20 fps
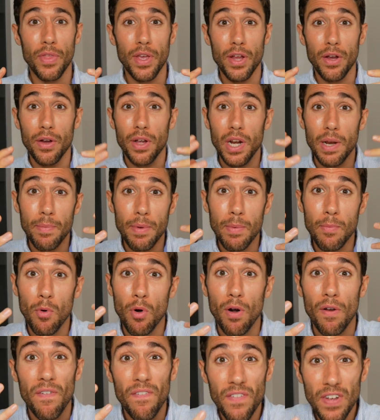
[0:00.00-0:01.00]
that you're gonna be
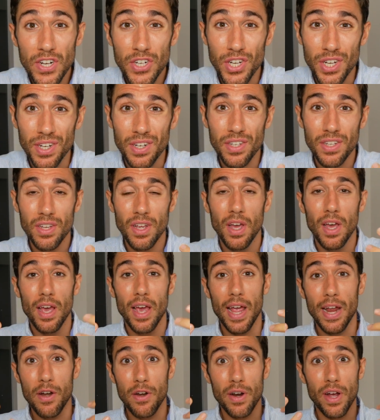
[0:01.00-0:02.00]
more efficient
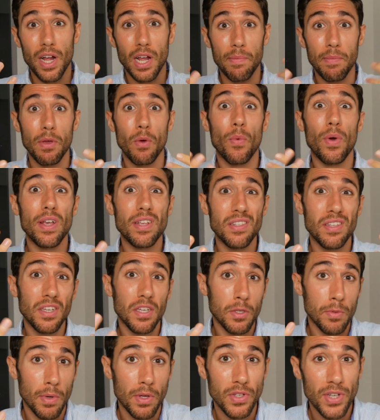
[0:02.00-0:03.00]
and you're not going to be wasting
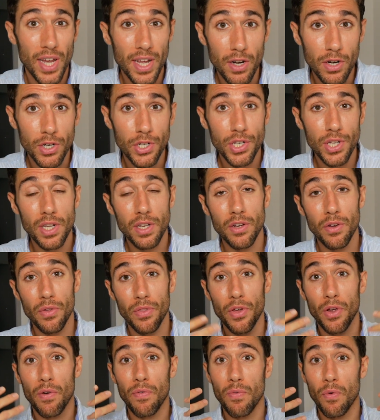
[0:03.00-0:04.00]
as much energy and you're
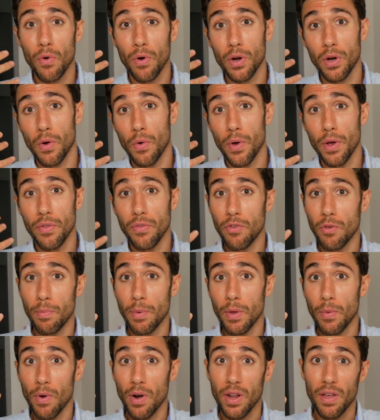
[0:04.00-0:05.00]
therefore going to
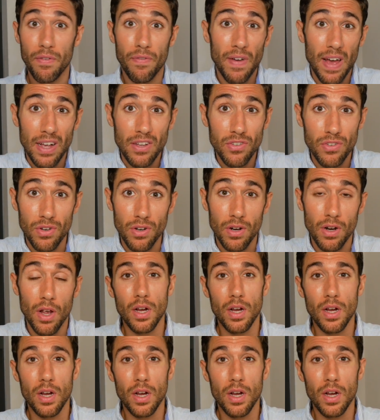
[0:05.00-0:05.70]
be running faster.